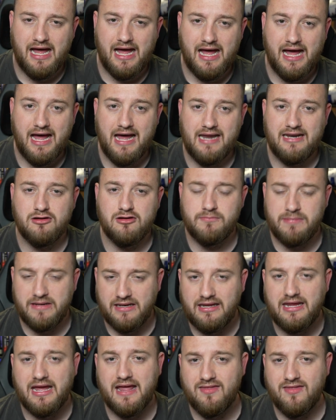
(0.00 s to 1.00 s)
And it'll be
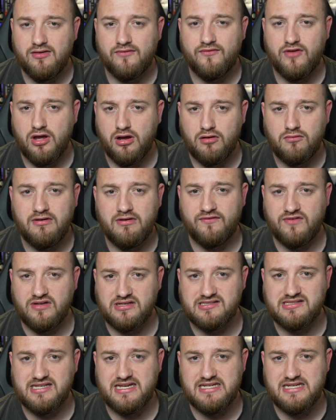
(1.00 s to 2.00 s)
the end of a horrific
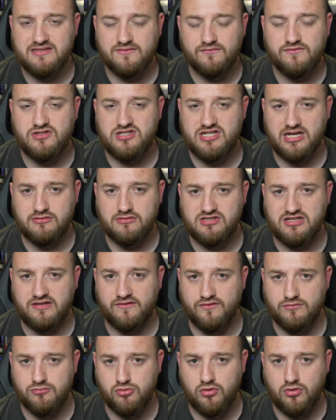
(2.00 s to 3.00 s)
season for Chelsea
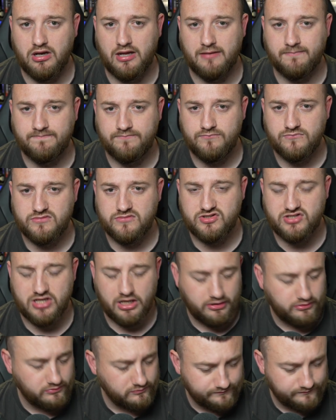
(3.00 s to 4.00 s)
Football Club.
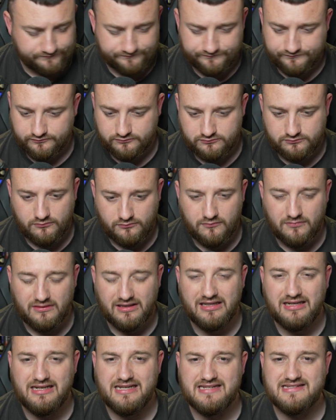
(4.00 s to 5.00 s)
So
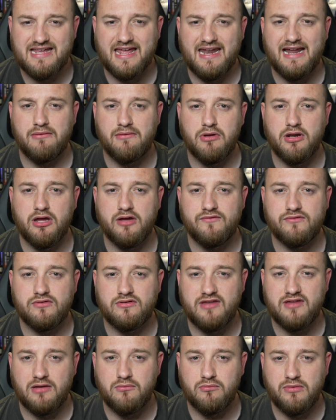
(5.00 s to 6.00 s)
let's get that one over and
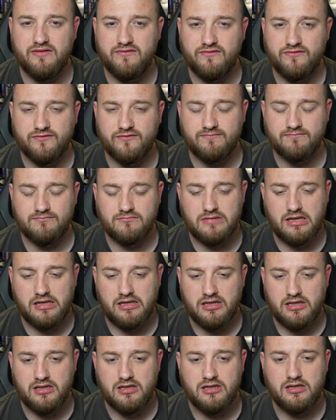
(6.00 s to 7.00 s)
done with.
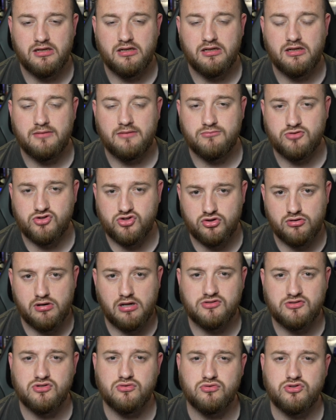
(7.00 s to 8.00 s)
I'm sure I'll
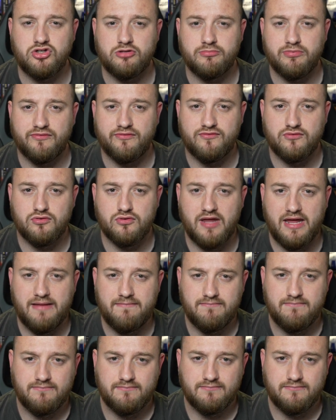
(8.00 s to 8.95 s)
talk to you before then.